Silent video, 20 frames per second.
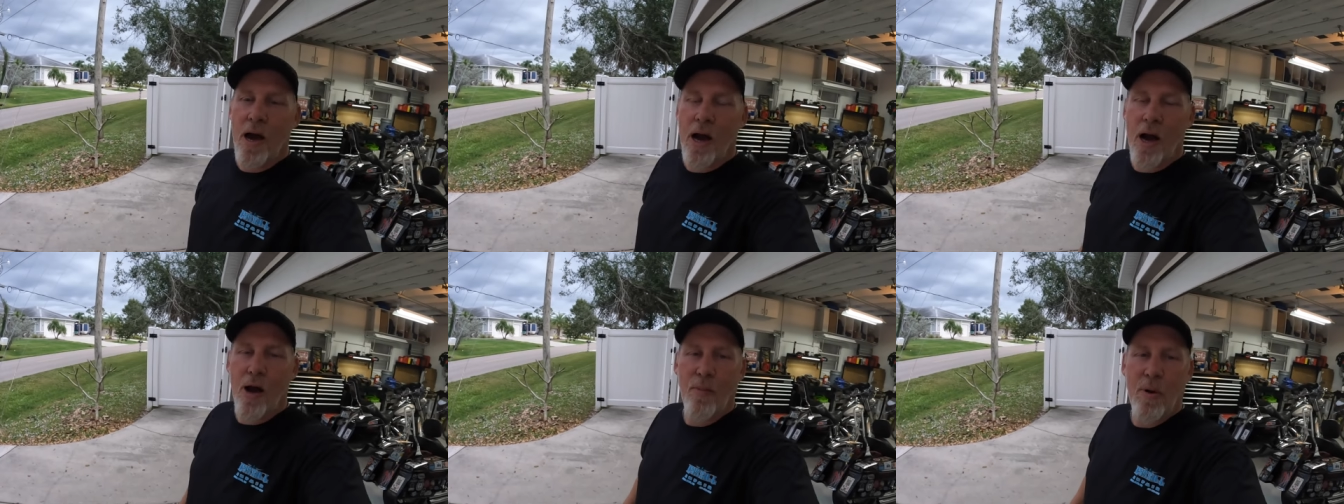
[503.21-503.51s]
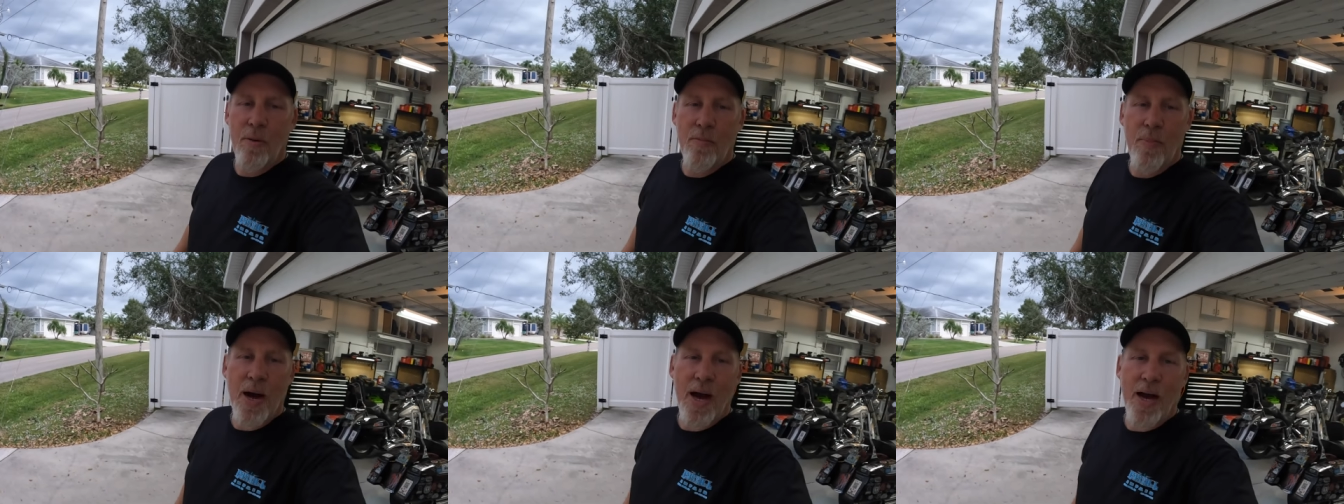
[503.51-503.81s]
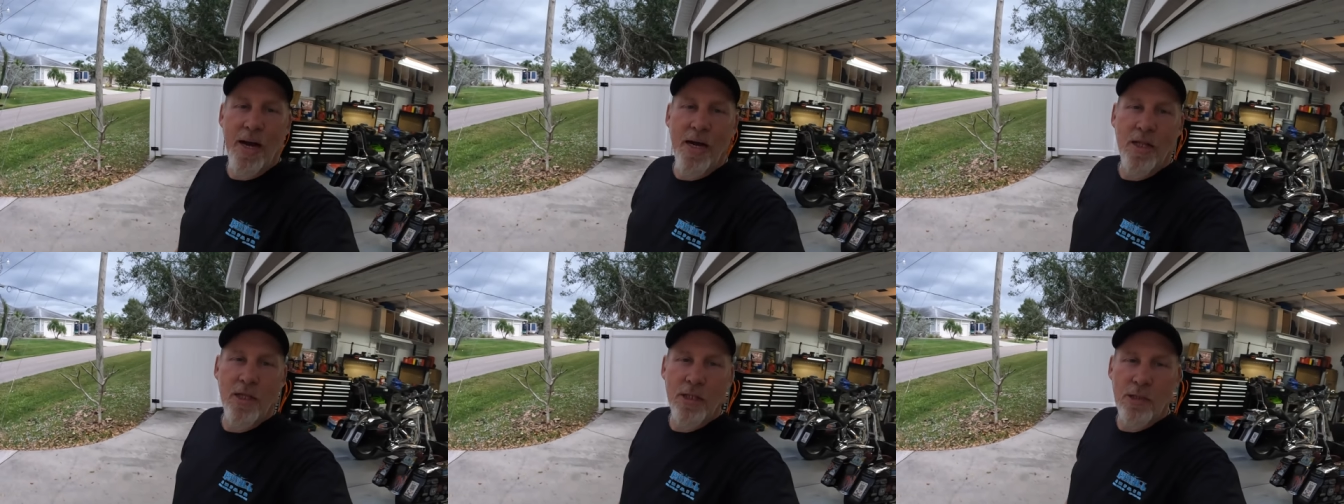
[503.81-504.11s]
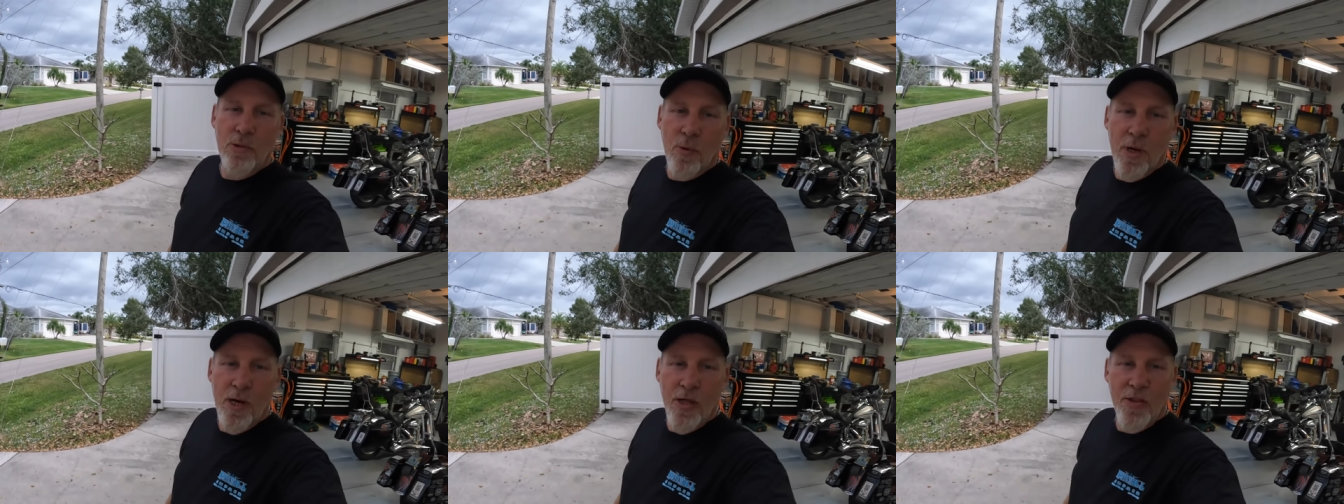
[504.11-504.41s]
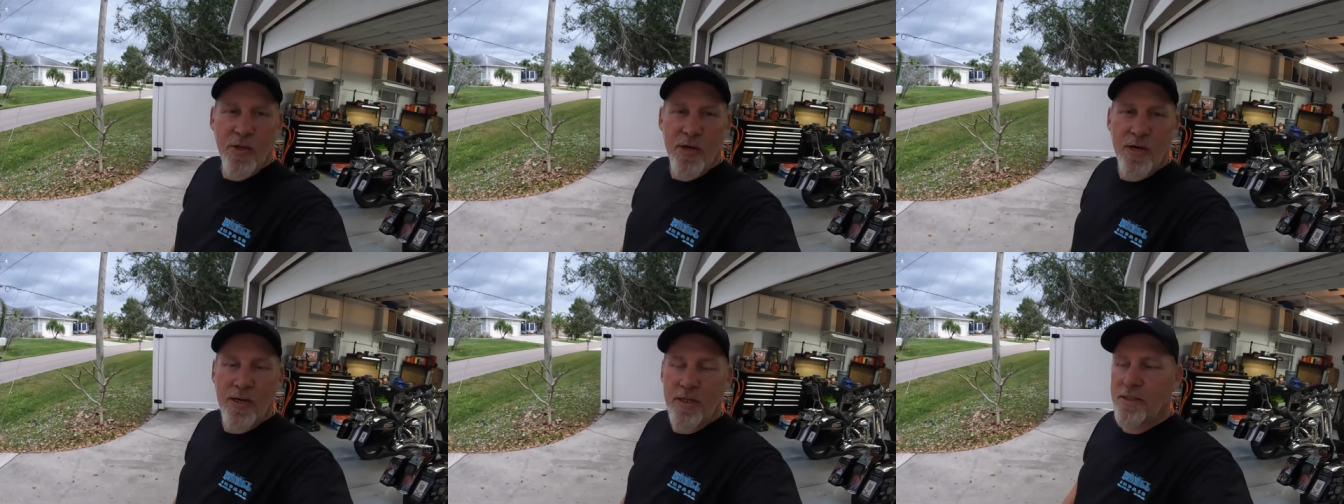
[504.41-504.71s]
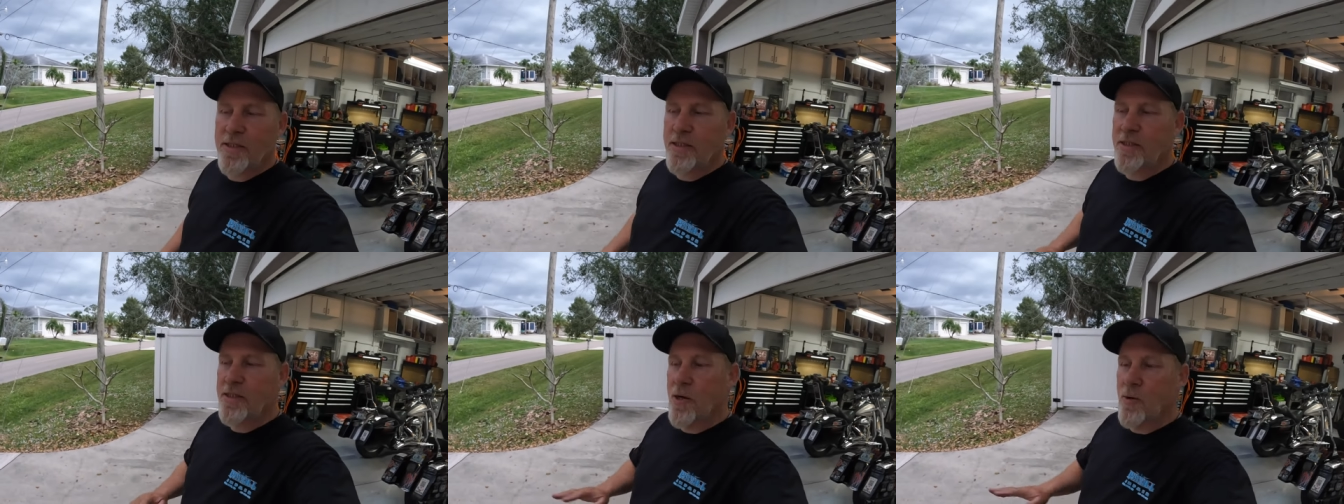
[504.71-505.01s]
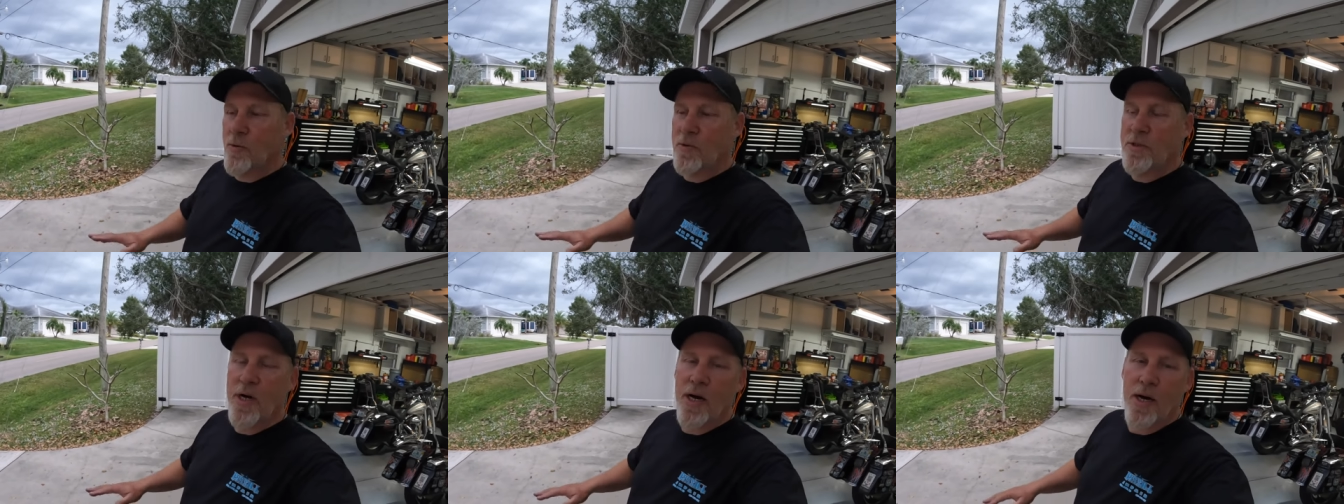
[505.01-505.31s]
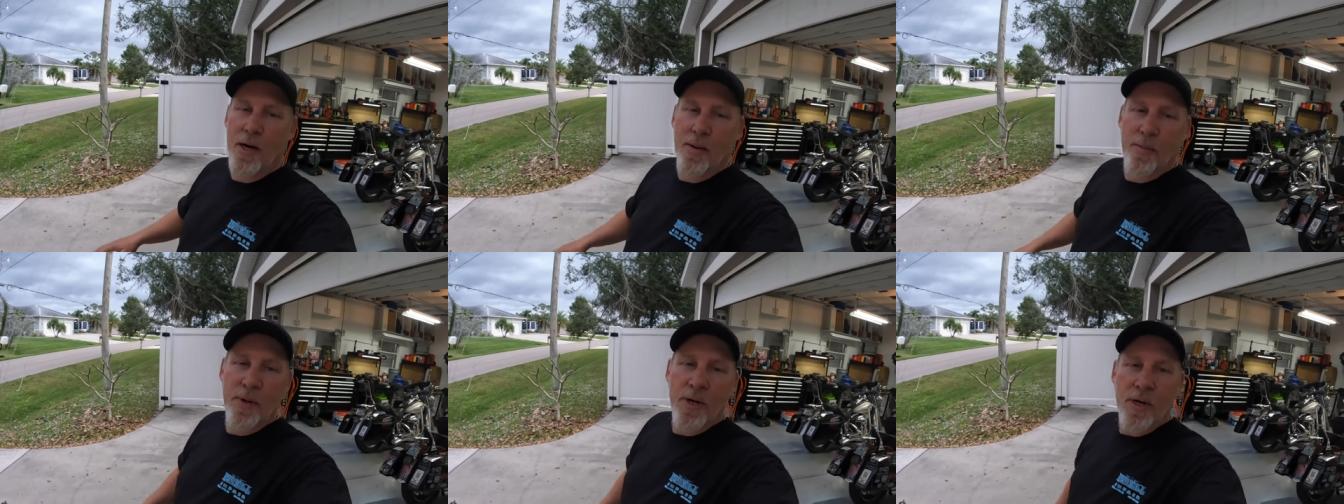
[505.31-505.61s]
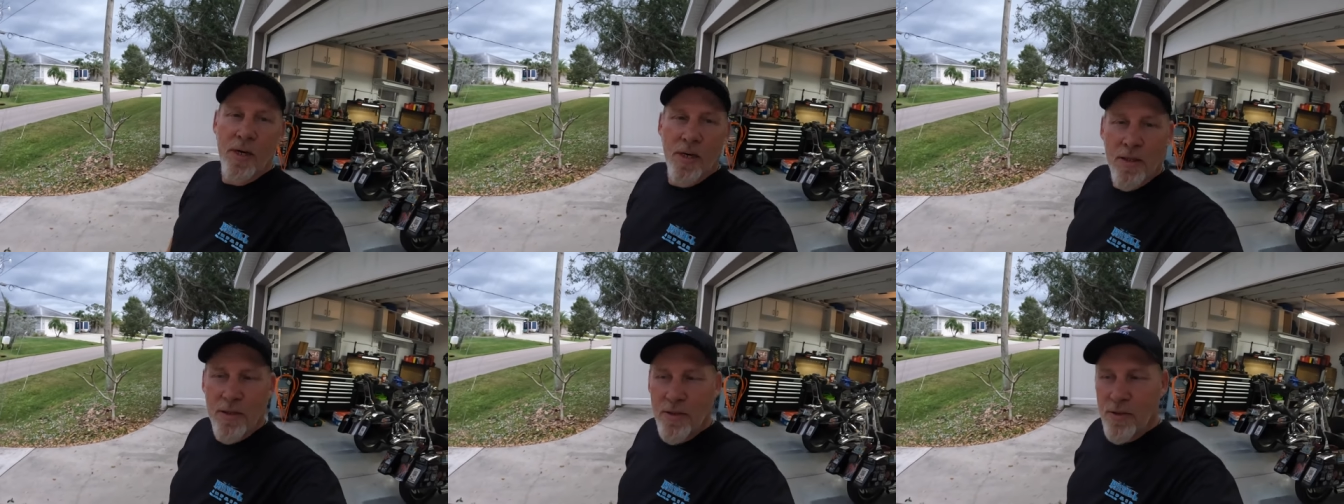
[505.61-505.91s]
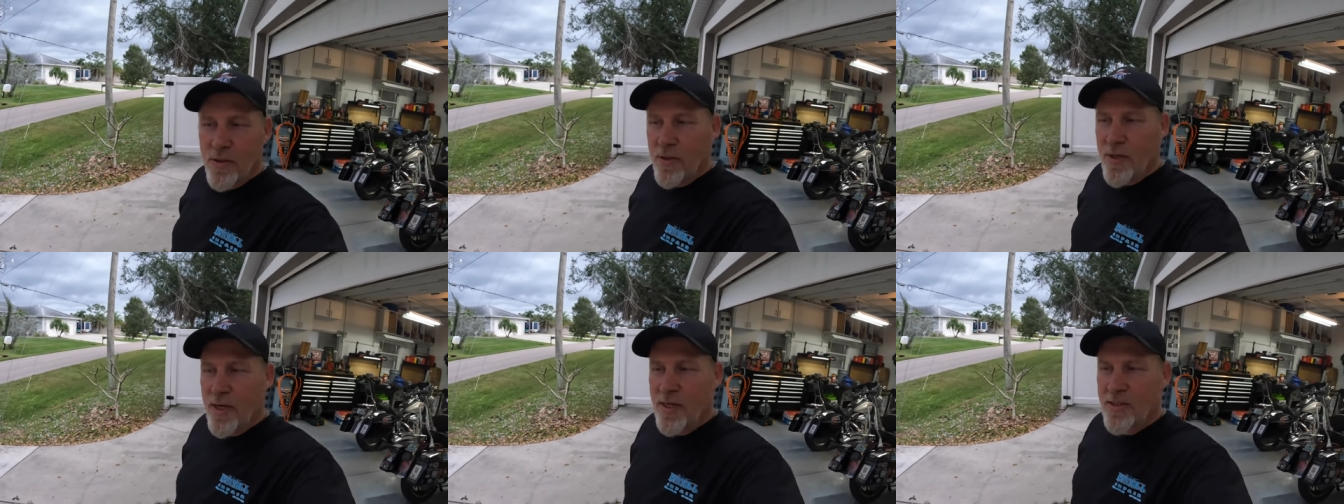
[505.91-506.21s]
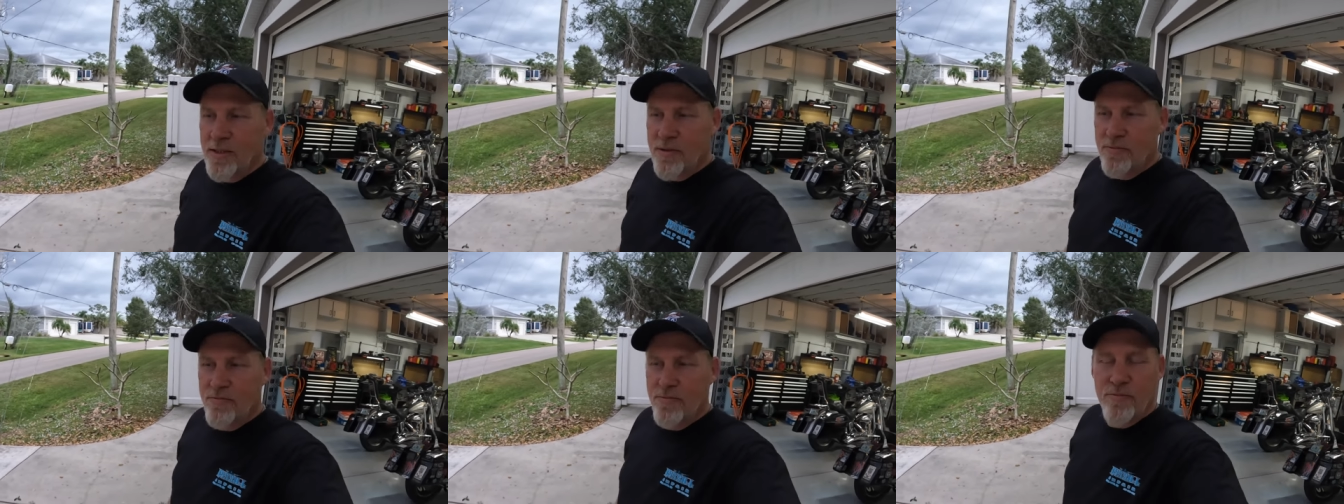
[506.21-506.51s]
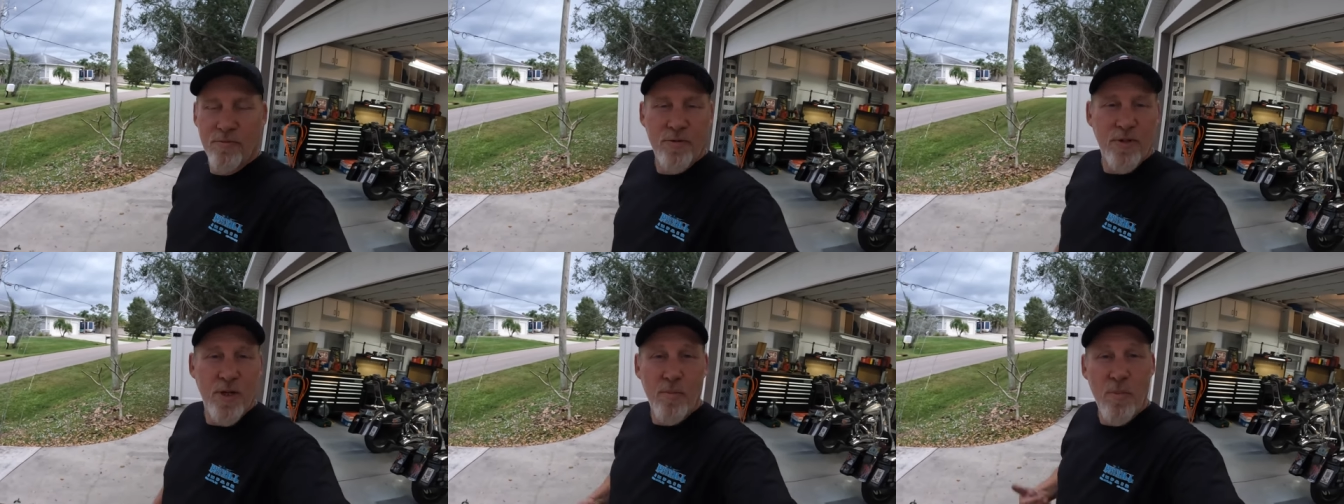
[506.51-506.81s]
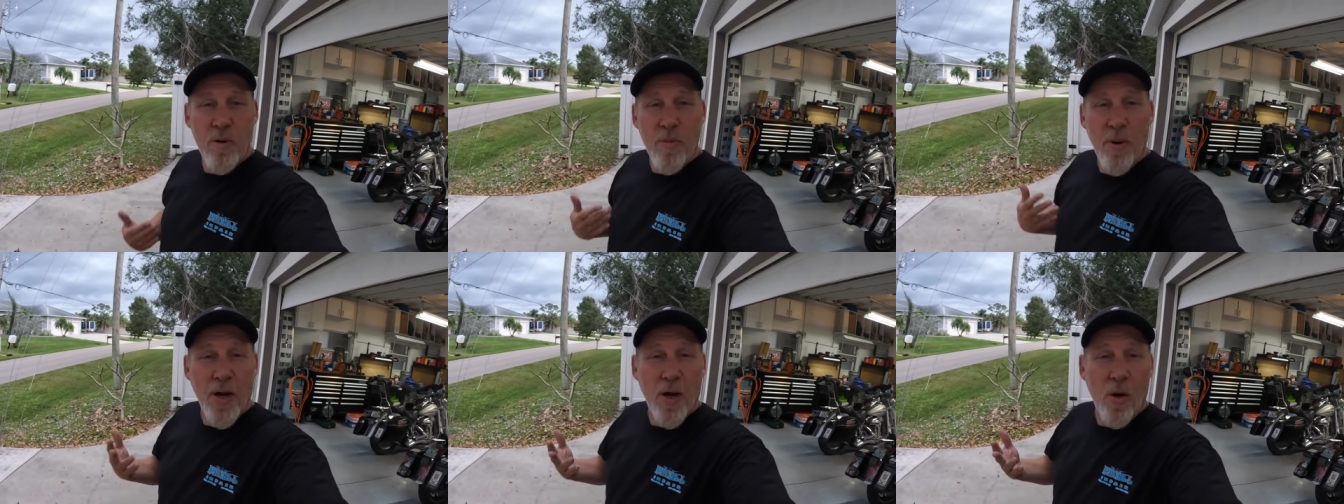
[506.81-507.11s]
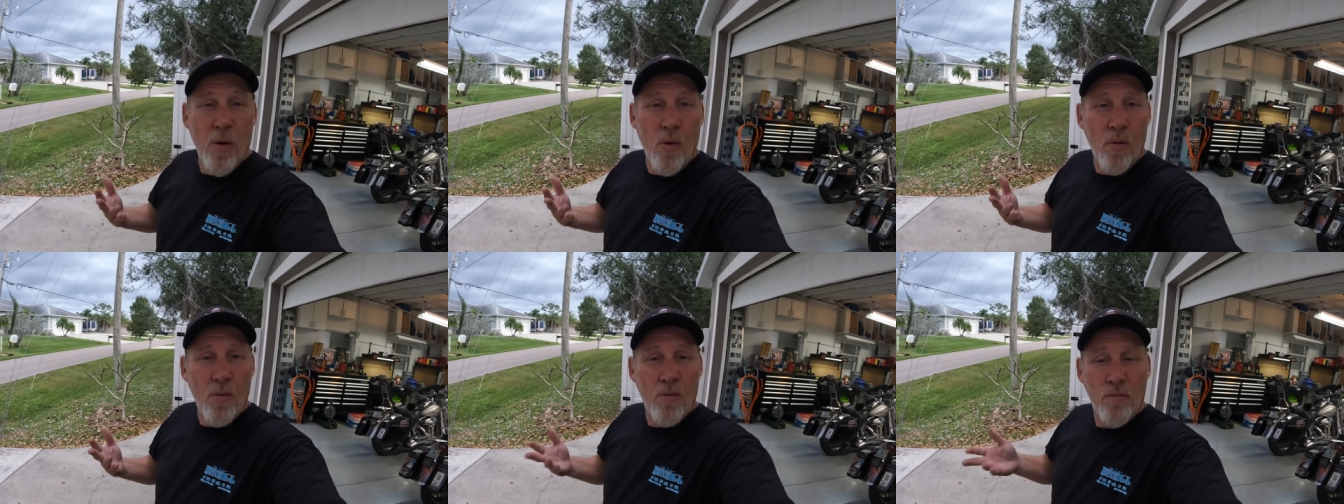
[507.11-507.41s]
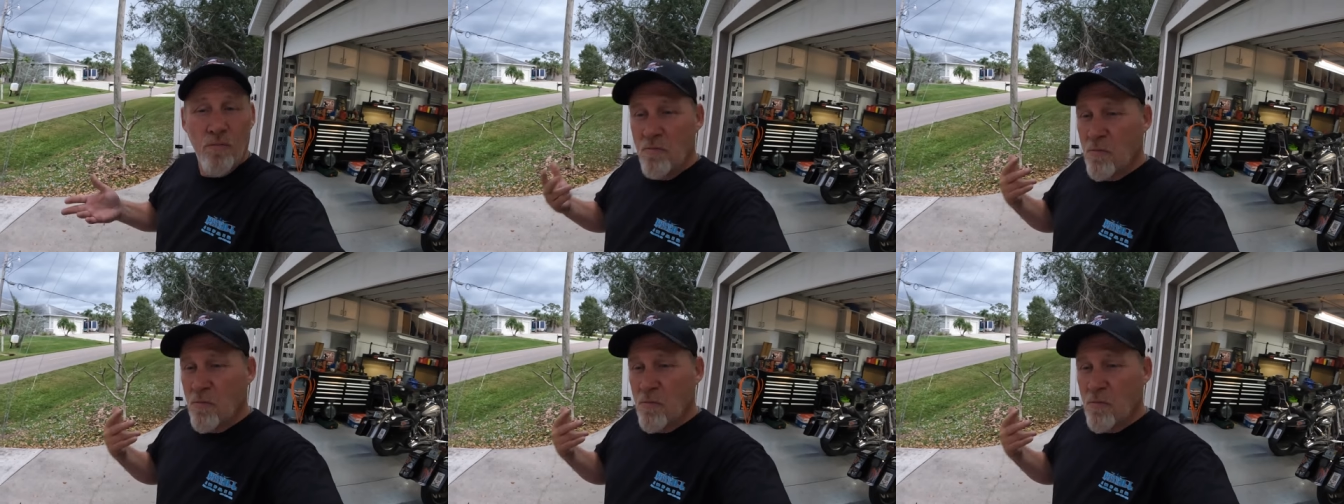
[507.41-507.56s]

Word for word: I'll be back in the swing of things in no time. So that's going to be my goal.